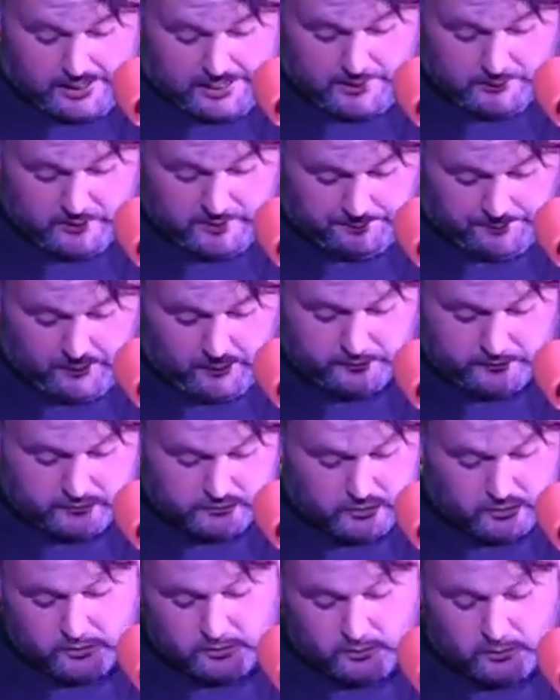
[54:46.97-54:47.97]
And we both
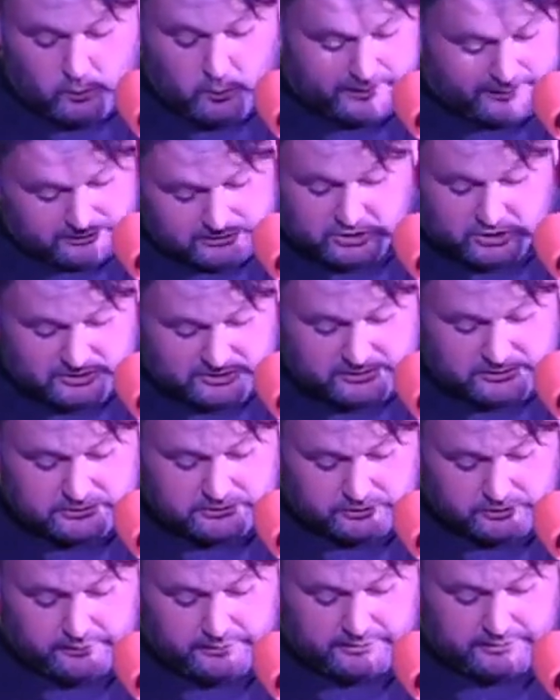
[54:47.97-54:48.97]
knew we could still
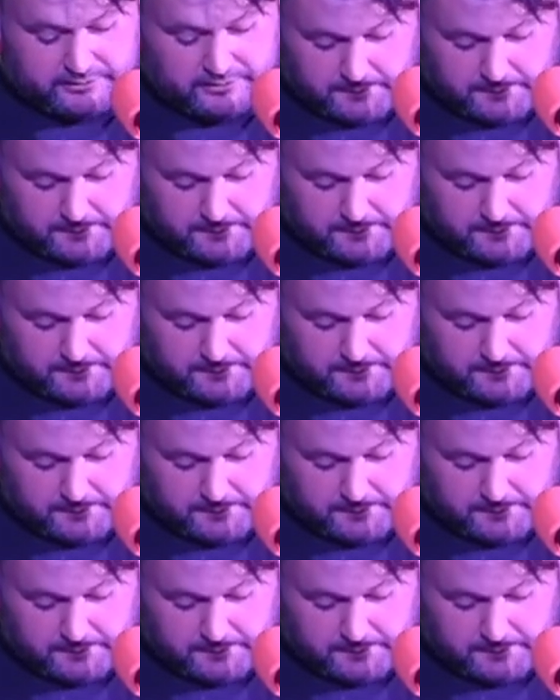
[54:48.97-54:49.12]
do it.